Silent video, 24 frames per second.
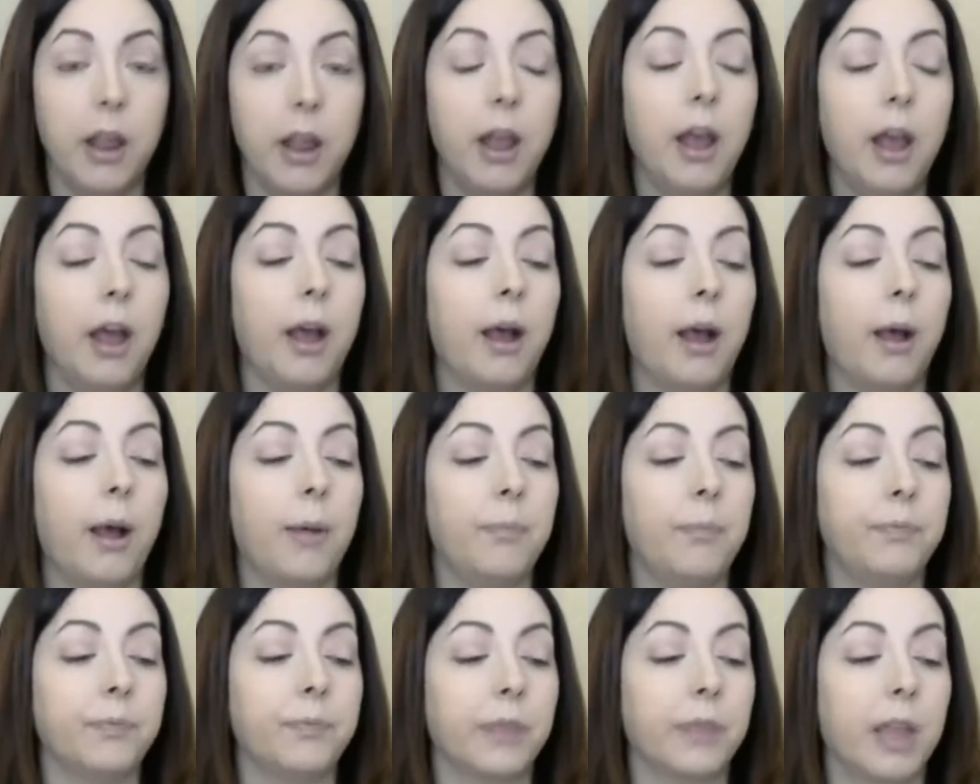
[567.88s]

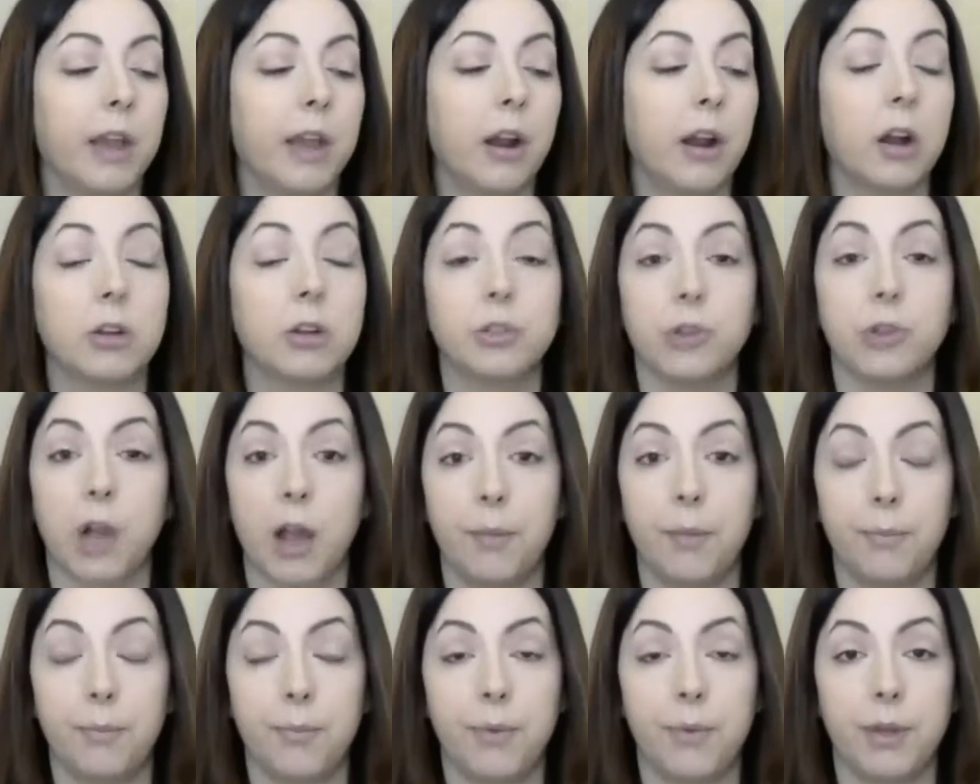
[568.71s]
And our
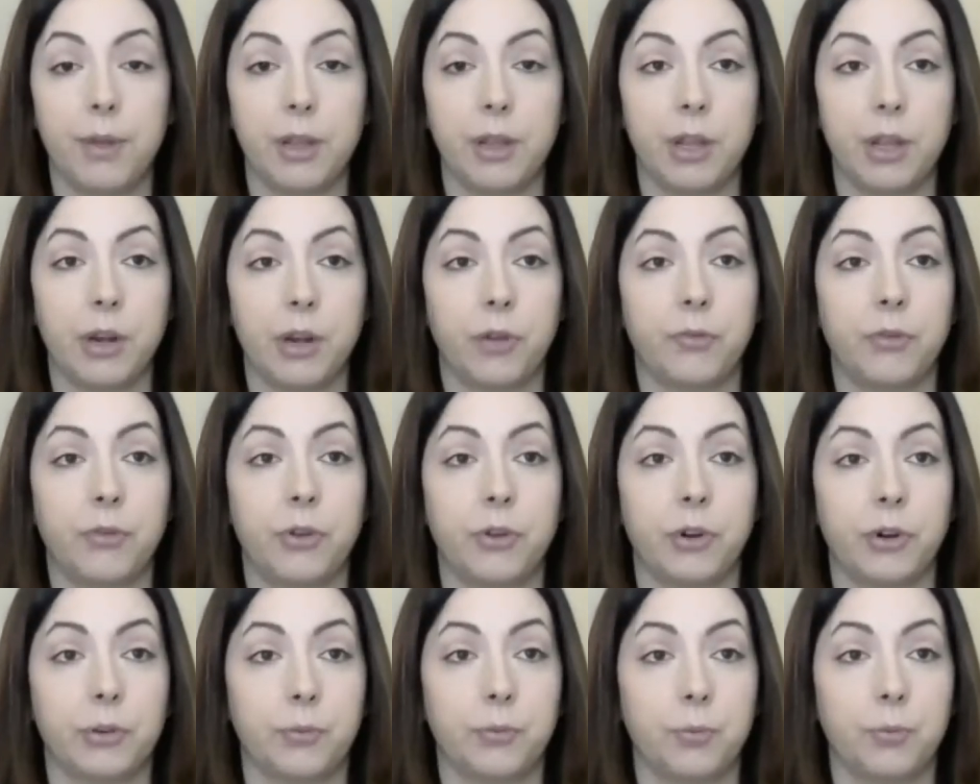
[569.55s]
job, if
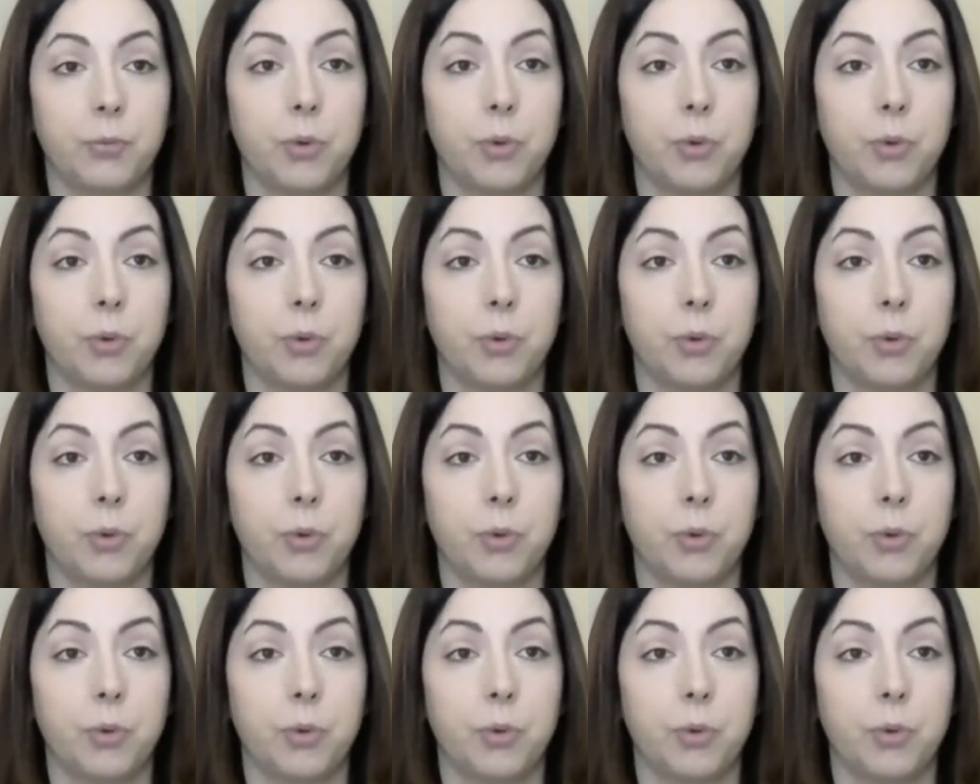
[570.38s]
you're